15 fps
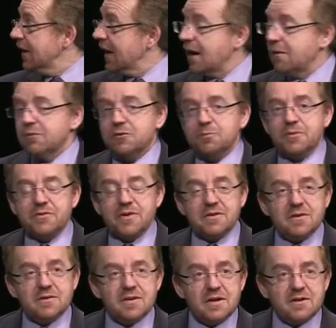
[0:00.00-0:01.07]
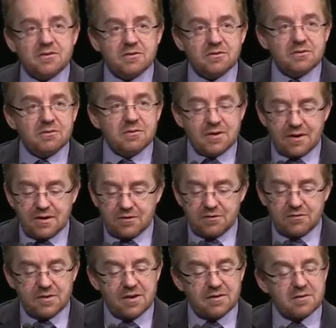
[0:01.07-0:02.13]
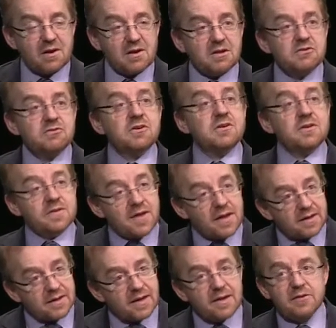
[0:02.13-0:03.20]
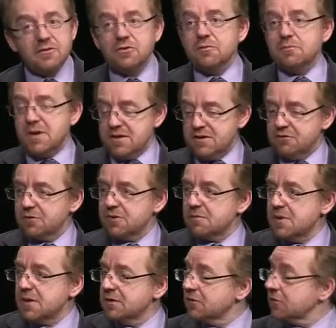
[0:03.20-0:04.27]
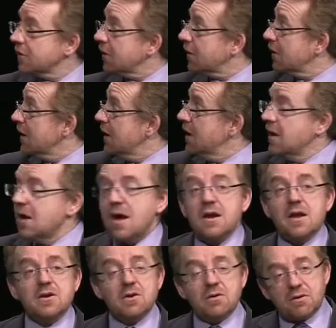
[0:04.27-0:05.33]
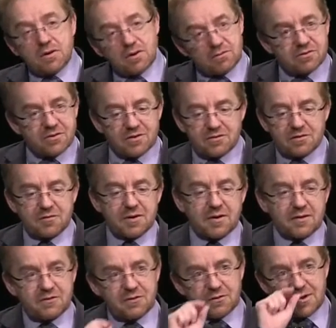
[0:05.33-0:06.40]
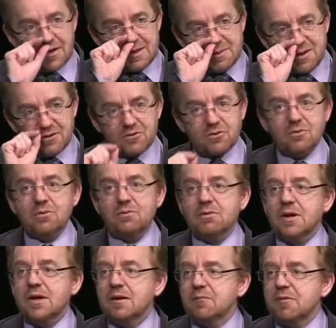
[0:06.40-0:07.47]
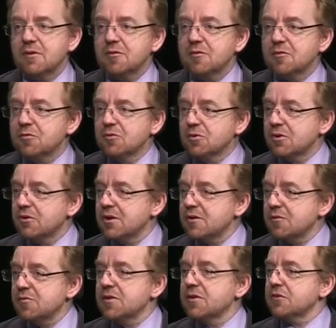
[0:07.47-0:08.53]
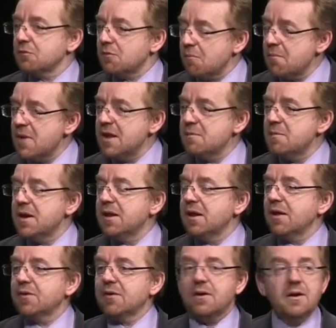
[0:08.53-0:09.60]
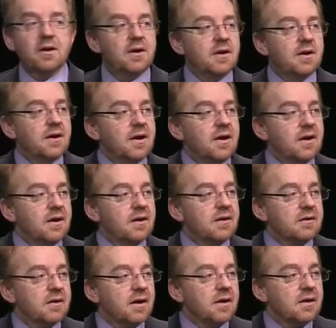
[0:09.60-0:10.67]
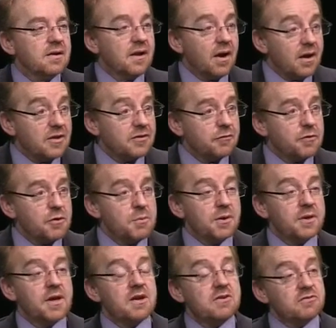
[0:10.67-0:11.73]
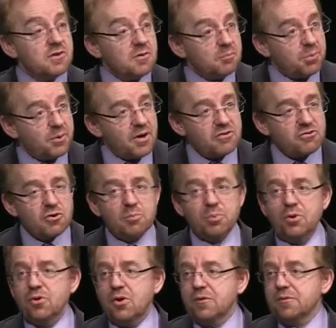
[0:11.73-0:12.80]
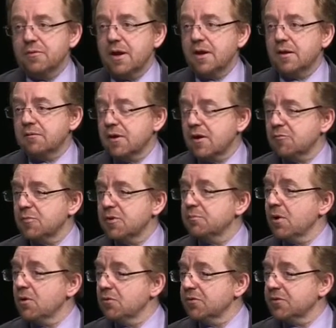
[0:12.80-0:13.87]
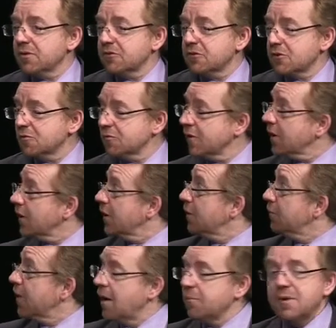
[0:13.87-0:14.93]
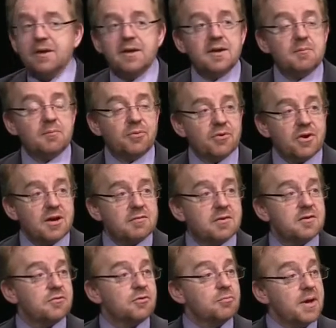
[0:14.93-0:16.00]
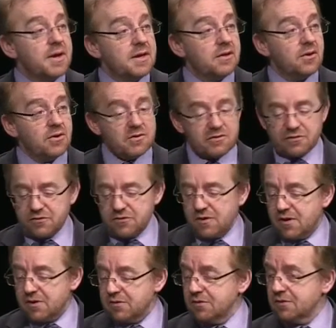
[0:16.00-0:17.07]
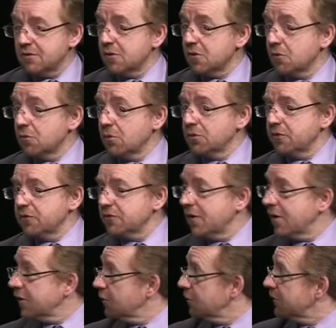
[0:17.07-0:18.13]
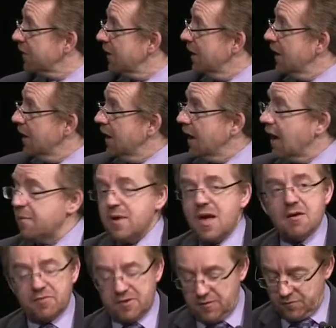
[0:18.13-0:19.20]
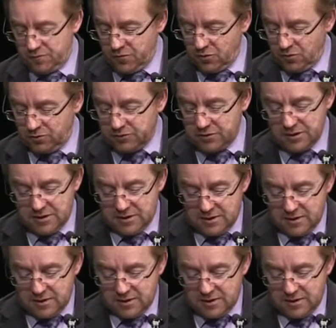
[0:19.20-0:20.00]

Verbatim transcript: was presented then to, to 10 Downing Street. And that led to meetings with the minister, and I know, you know, Science is Vital is not claiming at all um, uh, full credit for this. There were many, many other uh, uh, lines of communication and pressure put on uh, government, both uh, sort of uh, in public and in private, through many learned societies, and the Royal Society was um, heavily involved.